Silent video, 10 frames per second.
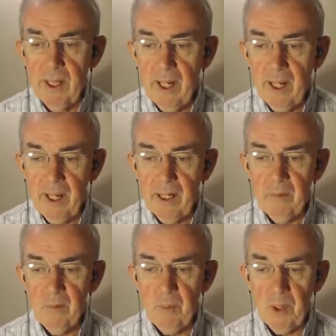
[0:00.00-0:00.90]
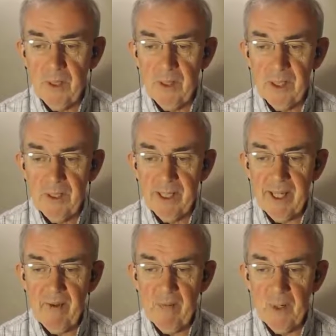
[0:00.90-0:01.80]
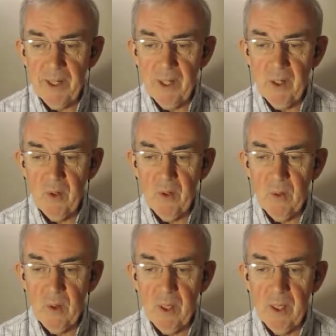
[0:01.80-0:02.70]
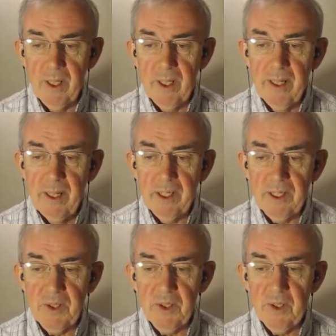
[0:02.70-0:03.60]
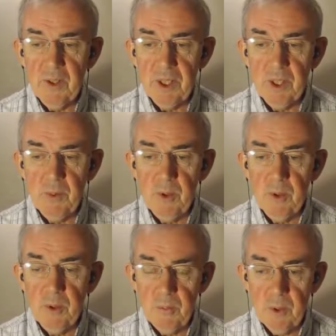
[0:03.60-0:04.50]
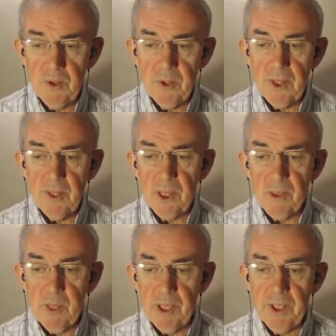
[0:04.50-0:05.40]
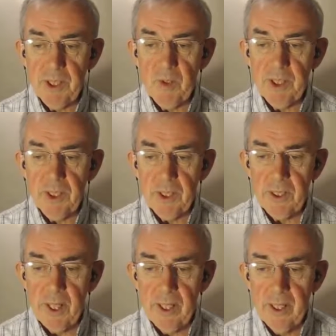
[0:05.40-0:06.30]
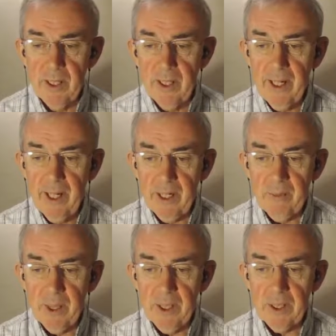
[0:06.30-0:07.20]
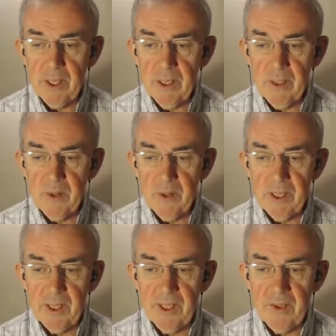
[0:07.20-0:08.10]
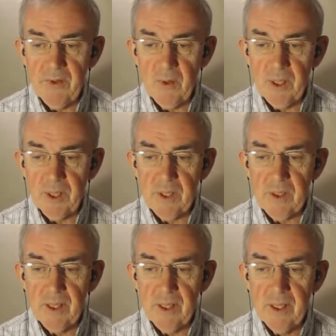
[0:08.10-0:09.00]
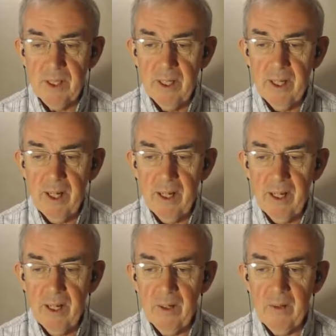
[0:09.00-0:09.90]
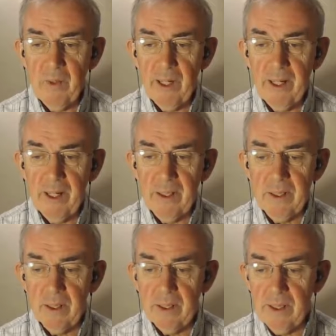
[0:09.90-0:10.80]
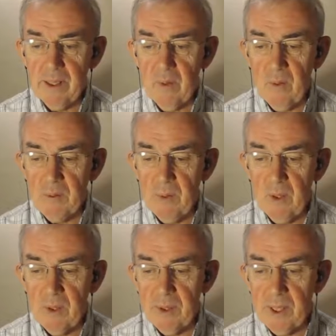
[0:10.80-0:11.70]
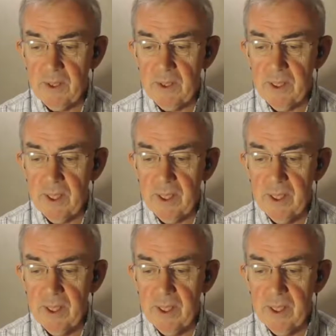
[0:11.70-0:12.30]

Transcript: Um, but I'd like to thank everybody who uh, was introduced to Blue, Blue Jeans, especially Krishna De and Peter, who did an interview last night. Uh, and uh, that was most interesting.